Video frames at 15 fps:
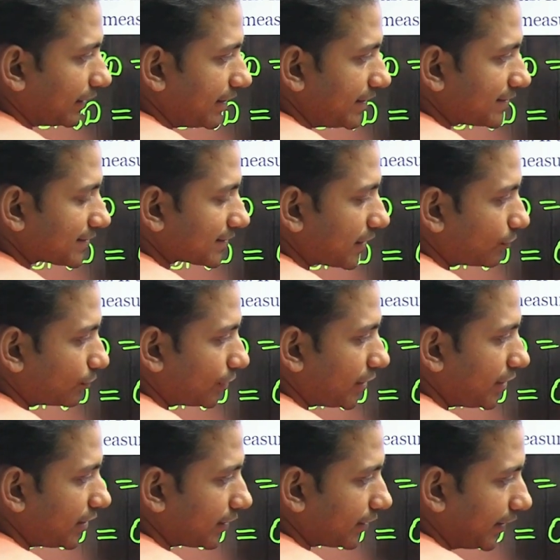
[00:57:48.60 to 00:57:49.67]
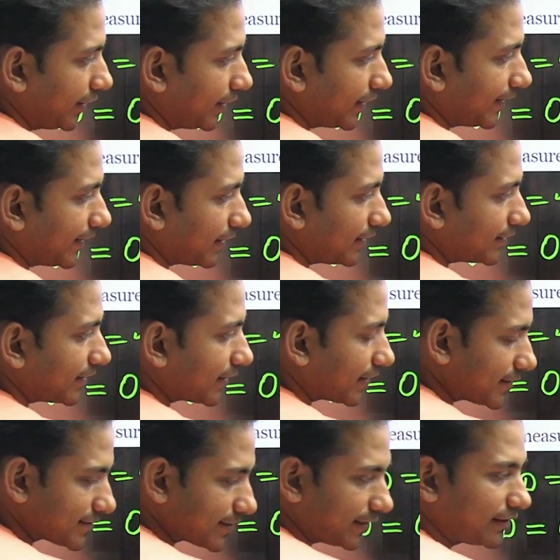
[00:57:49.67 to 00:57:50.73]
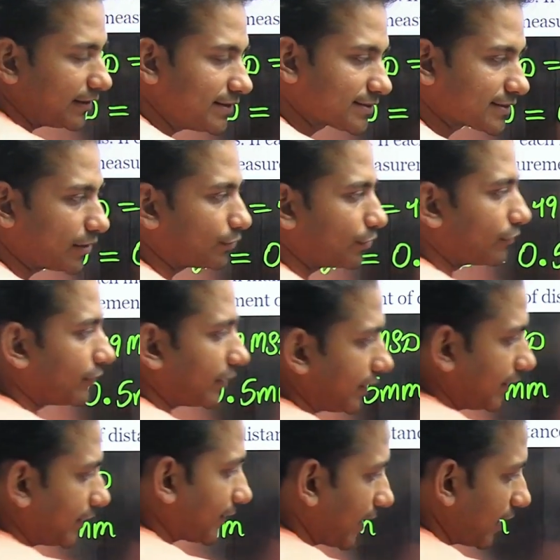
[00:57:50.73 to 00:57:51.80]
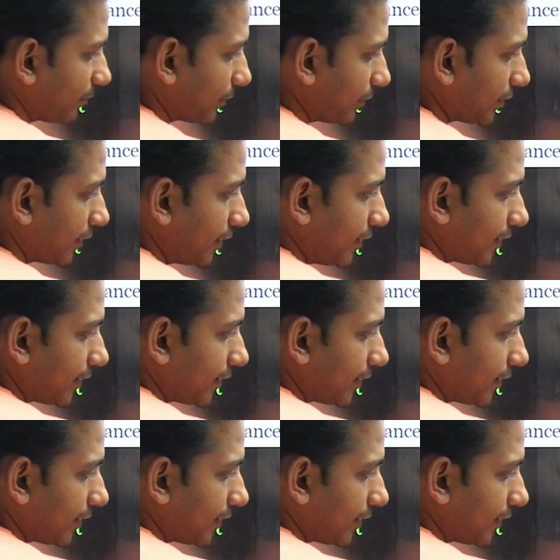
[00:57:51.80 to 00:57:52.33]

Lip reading: least count he indirectly they are asking least count of vernier caliper,